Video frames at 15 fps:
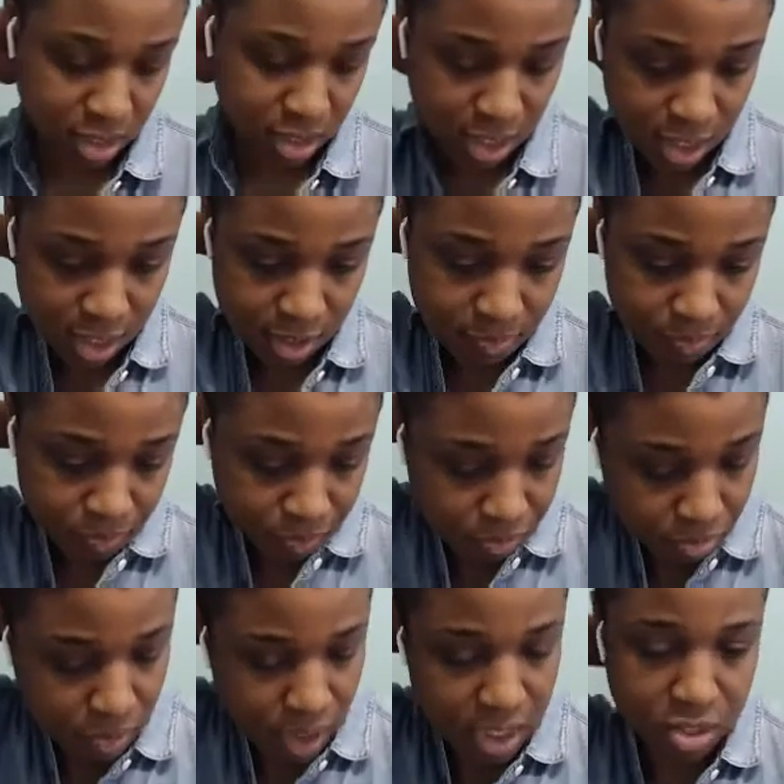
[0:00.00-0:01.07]

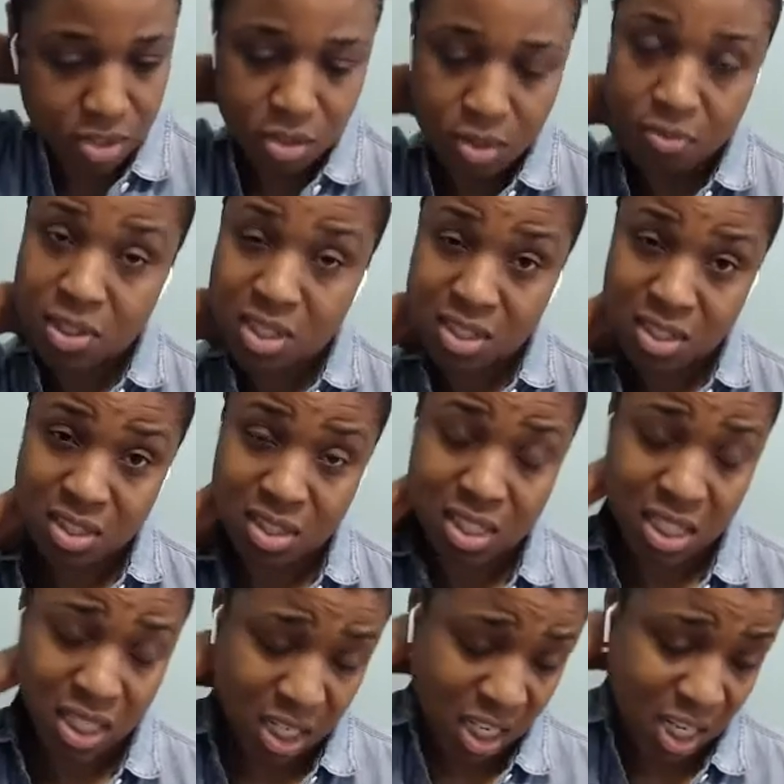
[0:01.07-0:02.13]
and
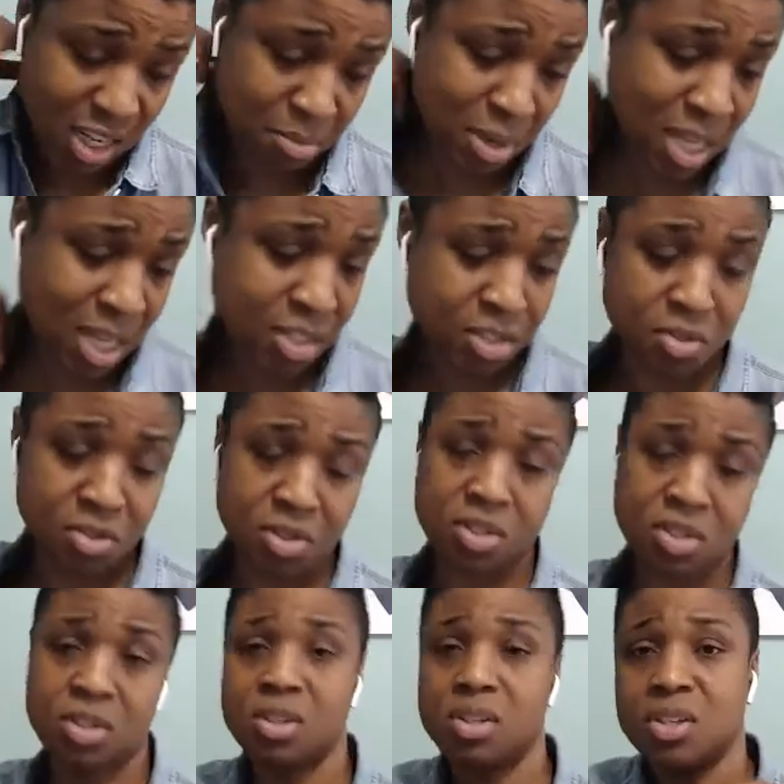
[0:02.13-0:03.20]
services? And my answer
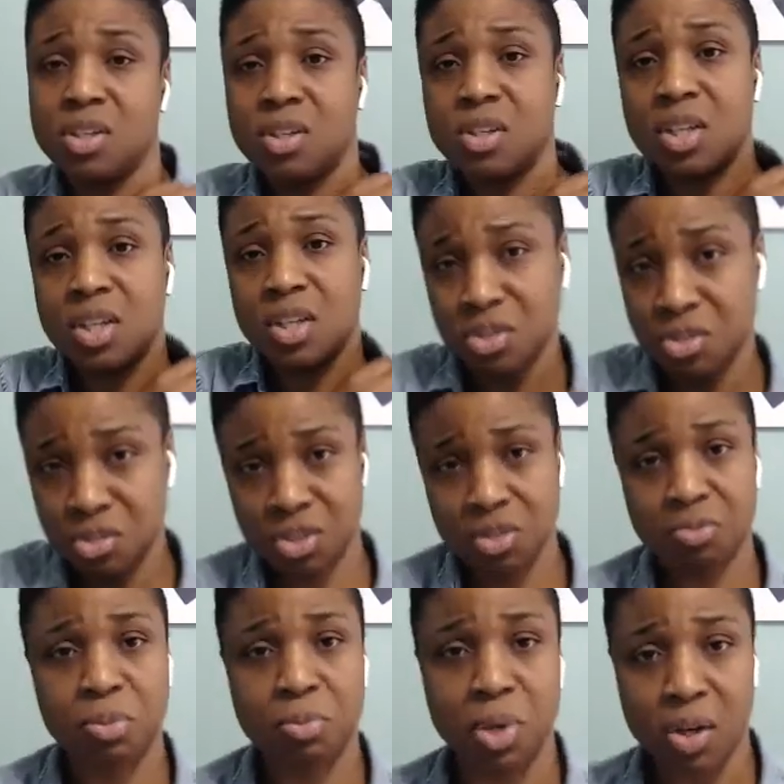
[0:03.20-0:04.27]
is yes, you should
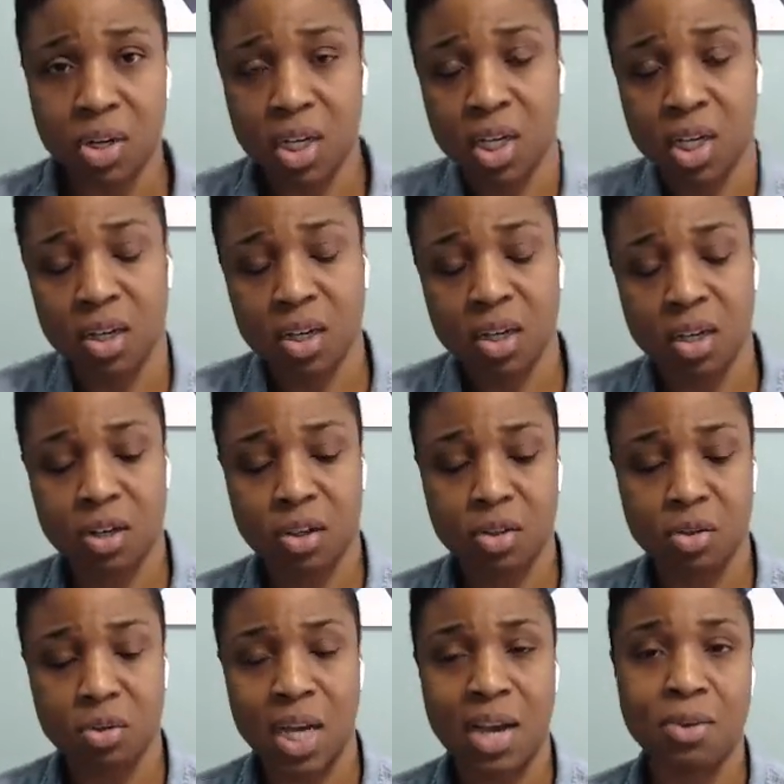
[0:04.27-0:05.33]
be marketing,
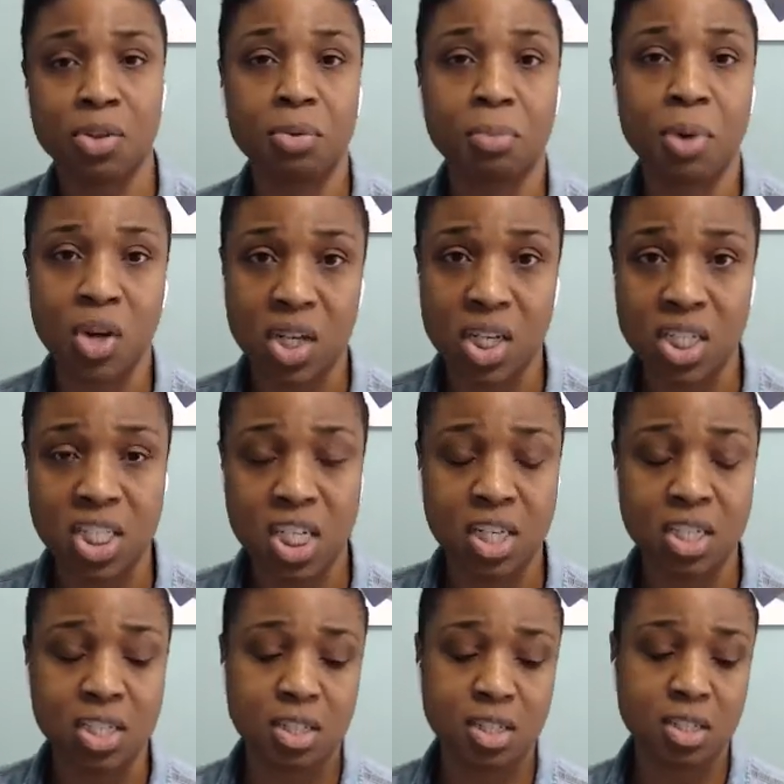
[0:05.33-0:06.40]
although how you market
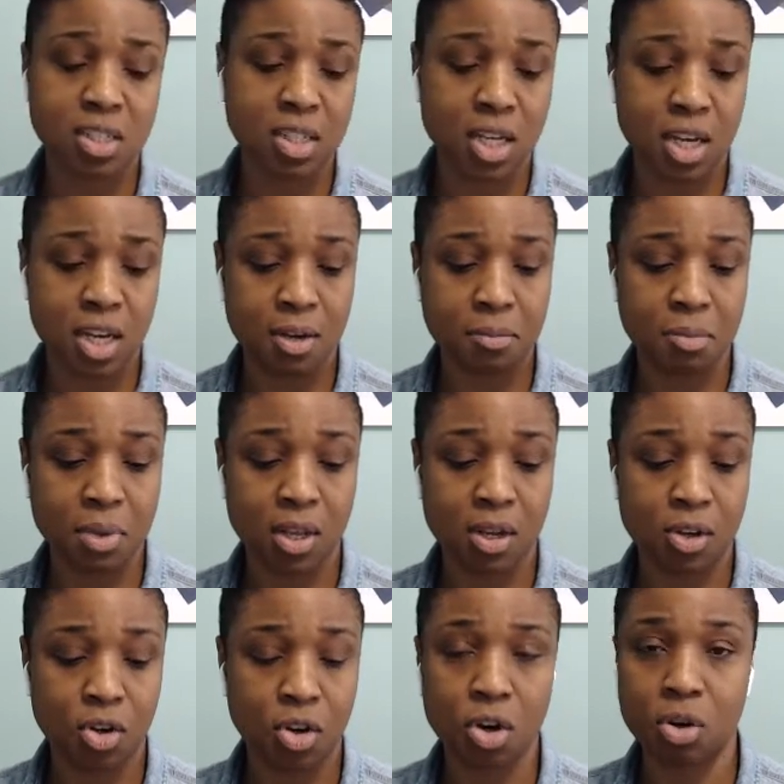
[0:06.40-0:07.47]
changes.
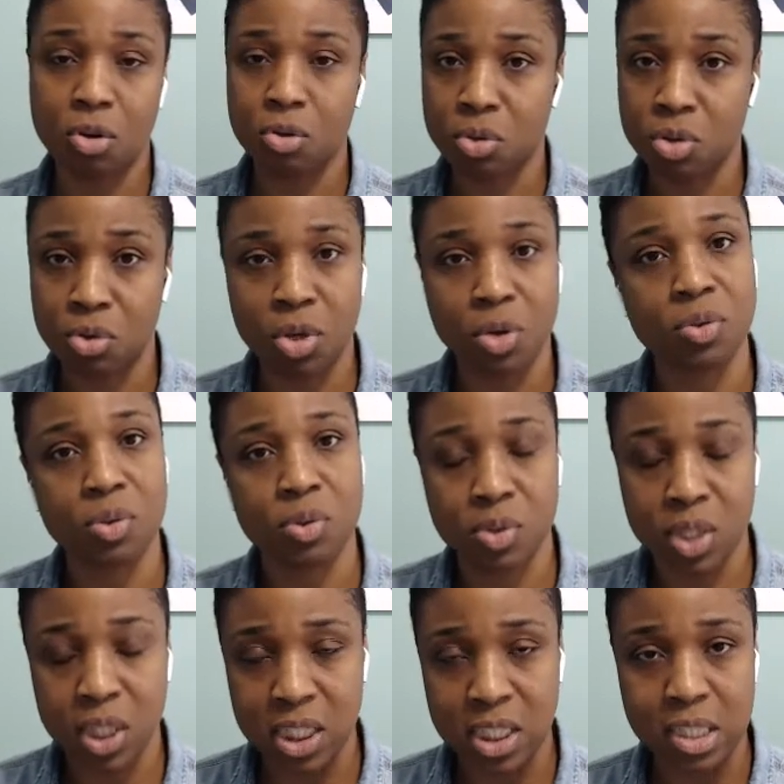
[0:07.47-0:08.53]
And no, you don't
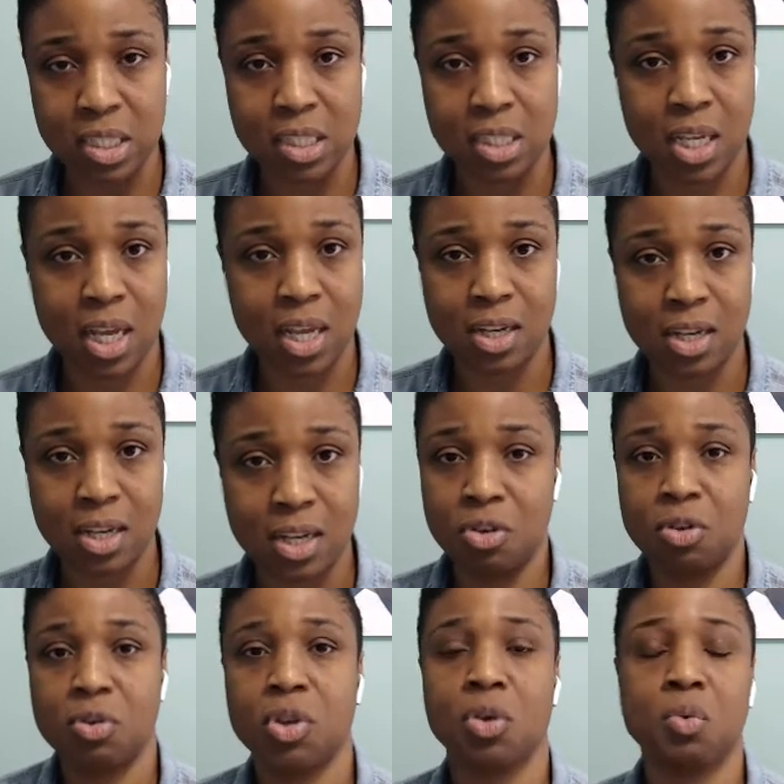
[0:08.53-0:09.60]
need to slash.
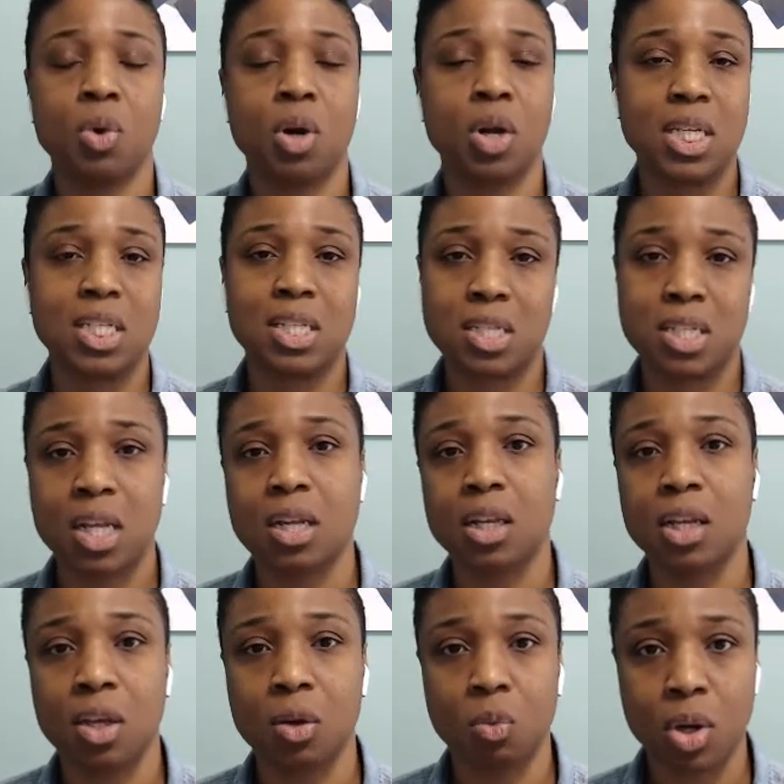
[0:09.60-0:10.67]
Your work isn't
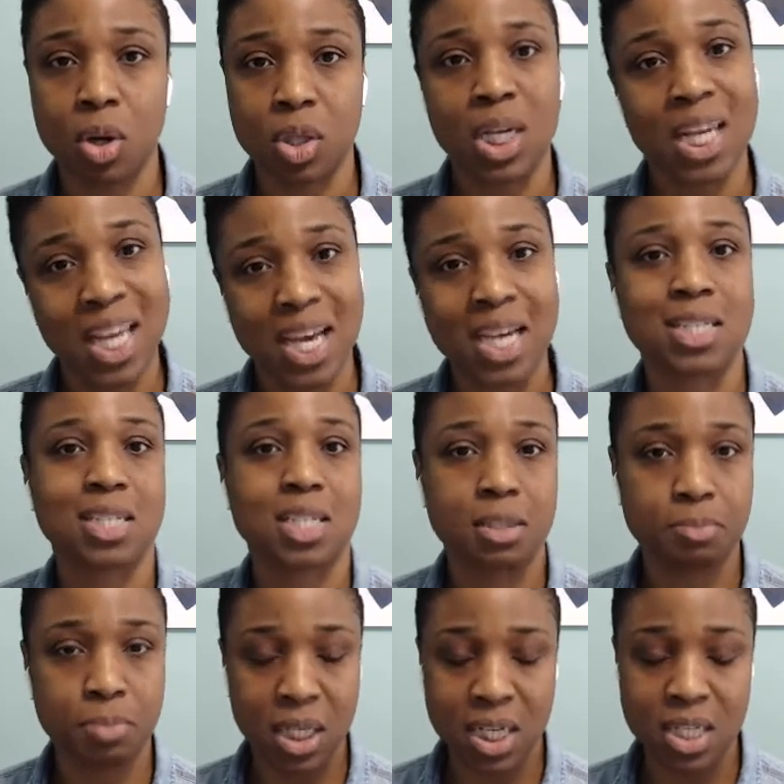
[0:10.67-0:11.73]
suddenly worth
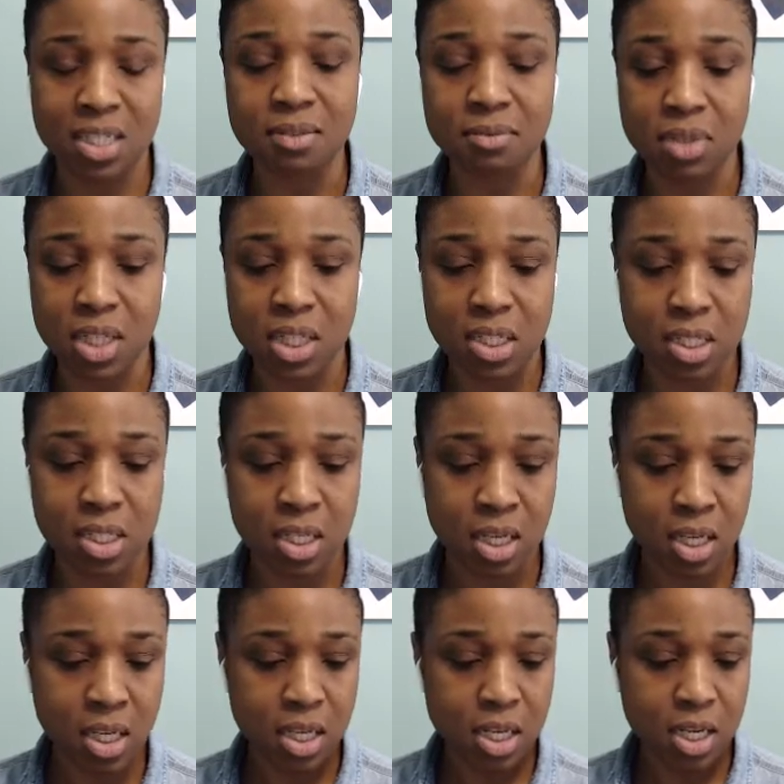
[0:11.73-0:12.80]
less because of this.
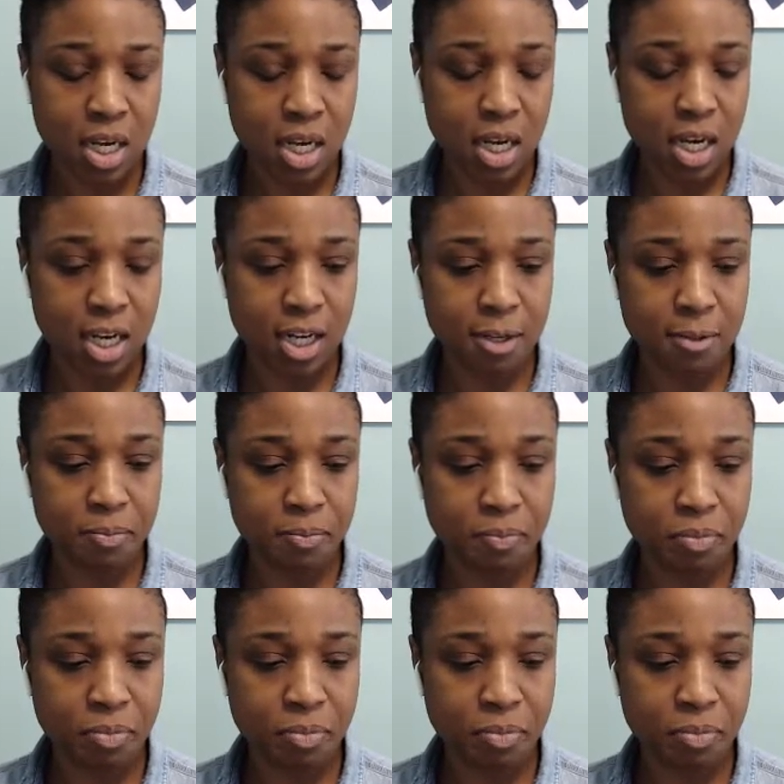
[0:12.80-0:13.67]
Um,